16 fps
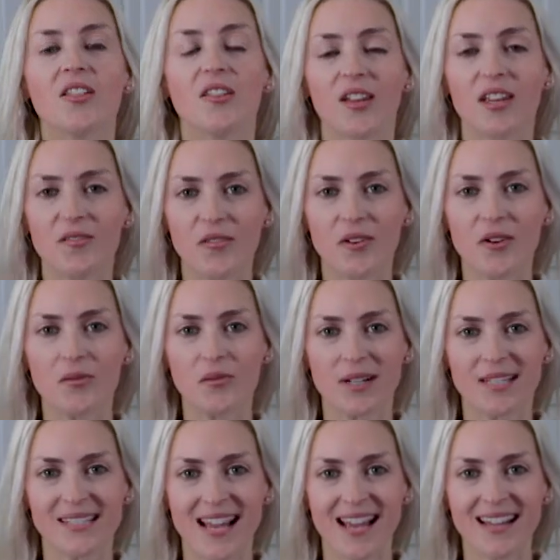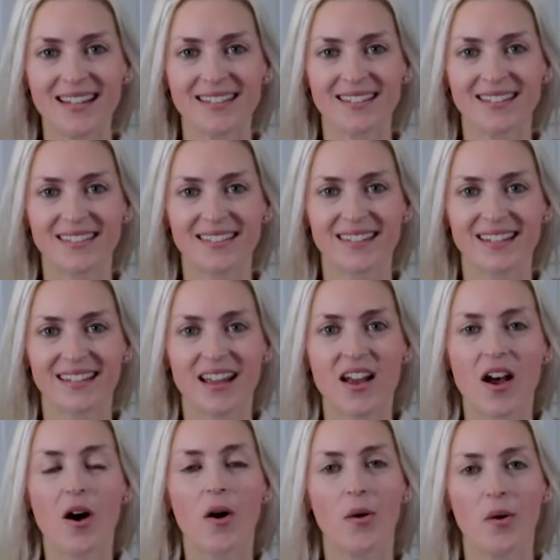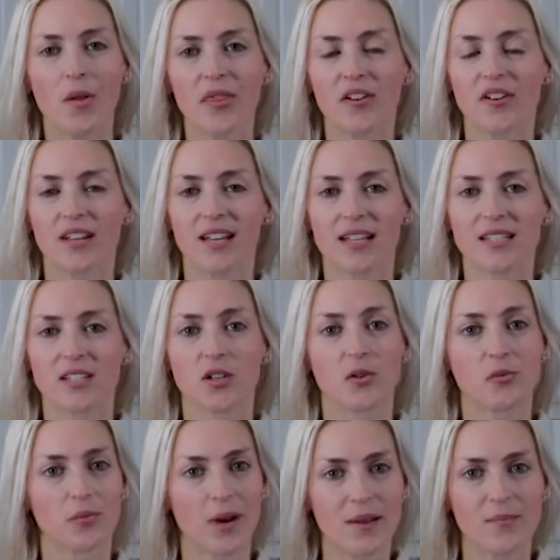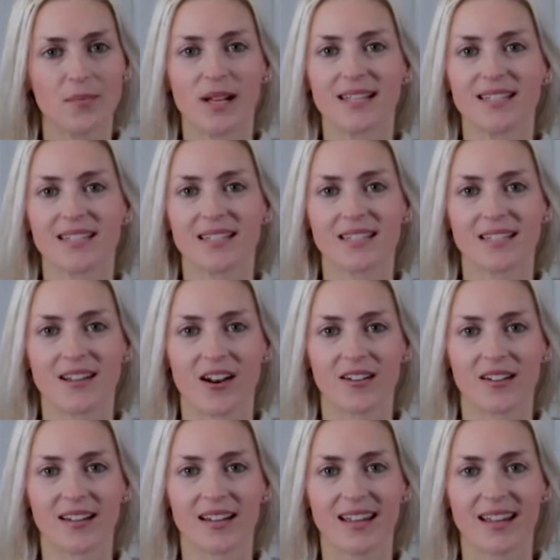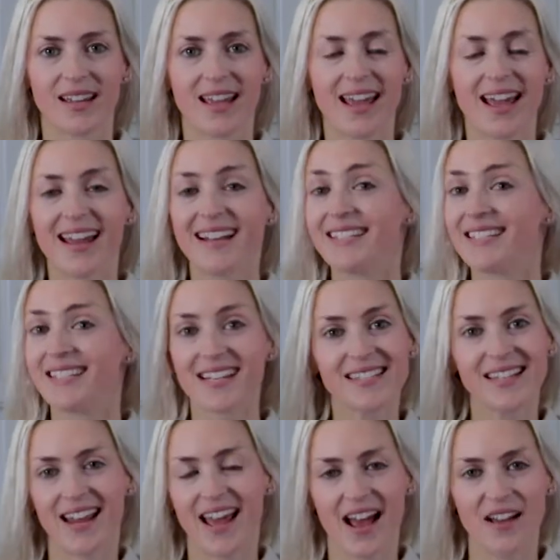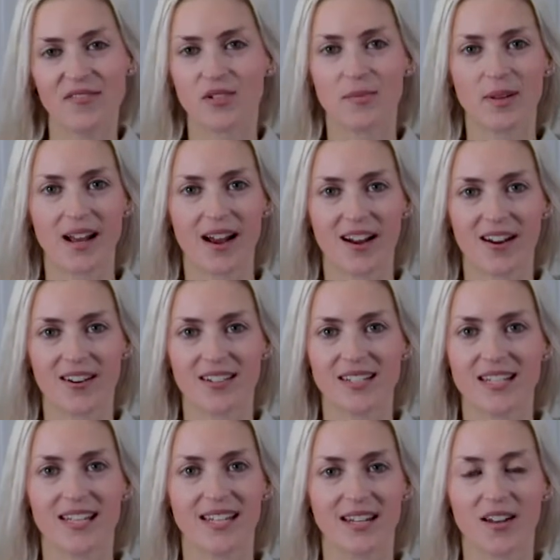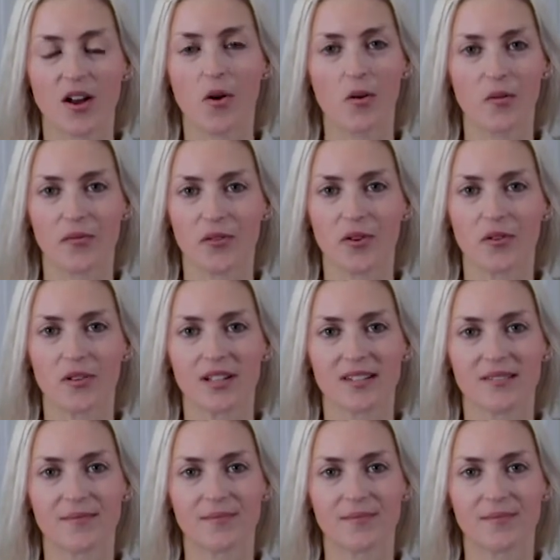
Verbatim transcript: Looking for a reset? Whole 30 is a great place to start, and it doesn't have to be hard to eat whole food.